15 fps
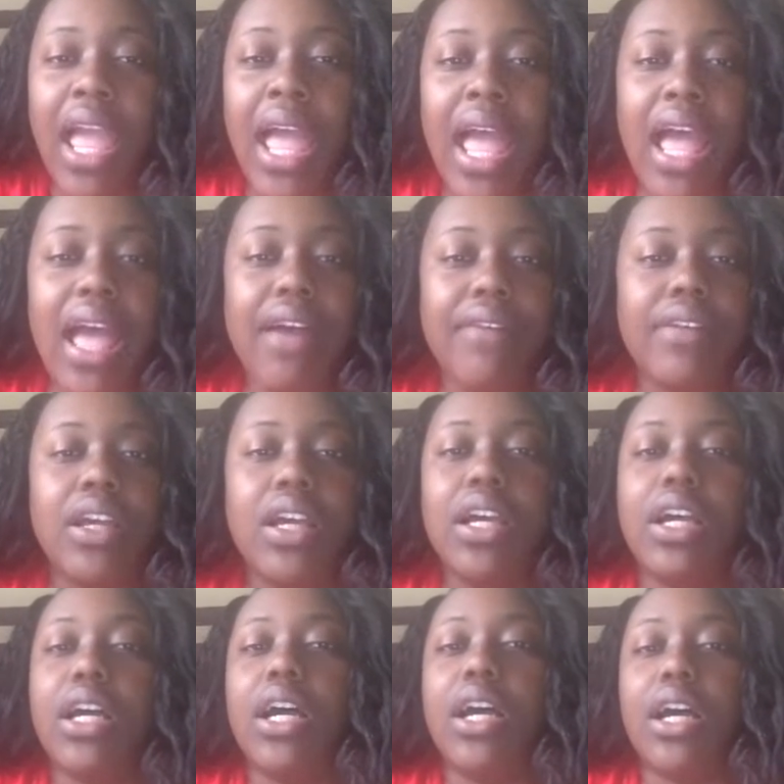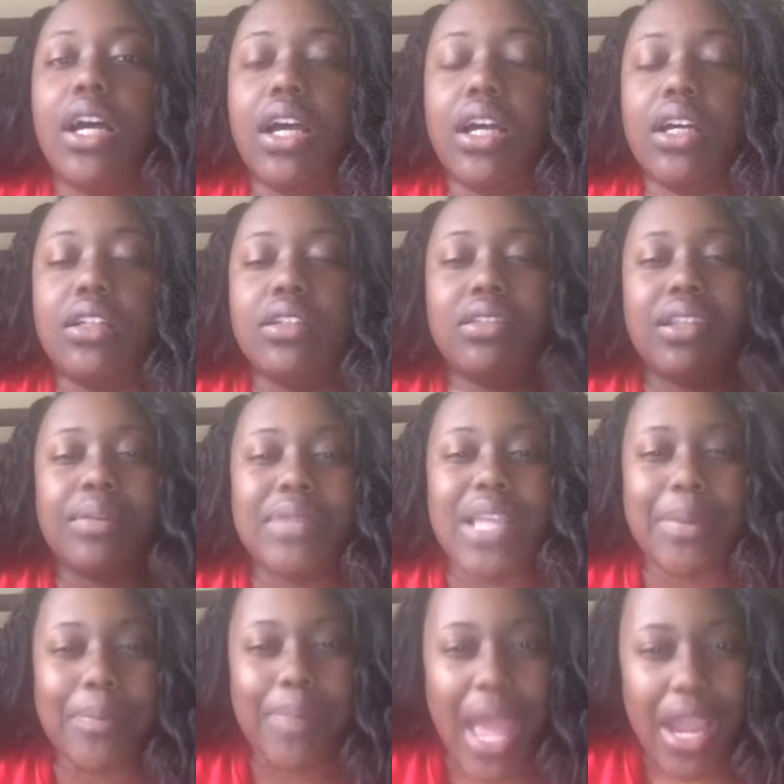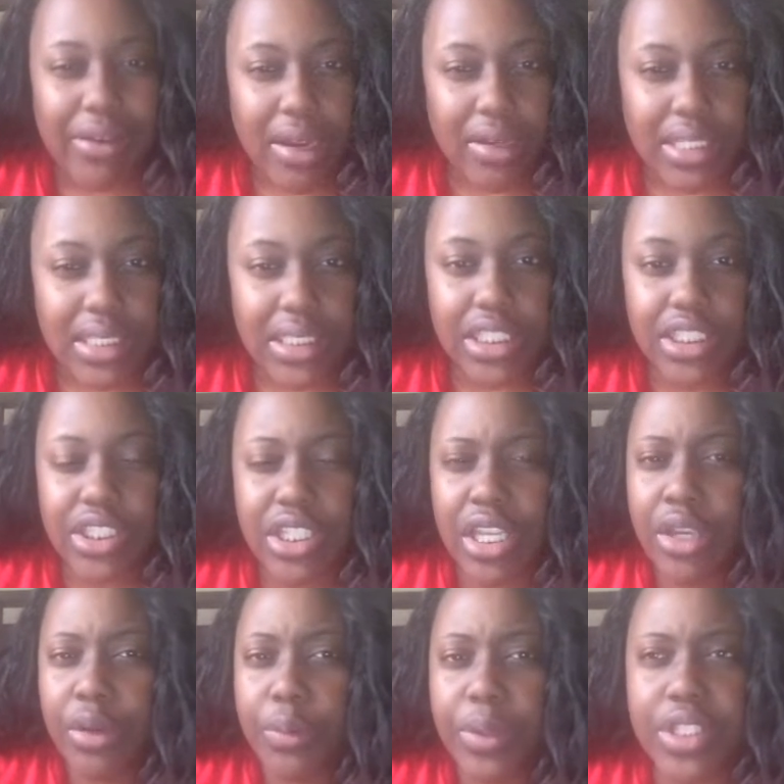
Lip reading: have some type of background in teaching,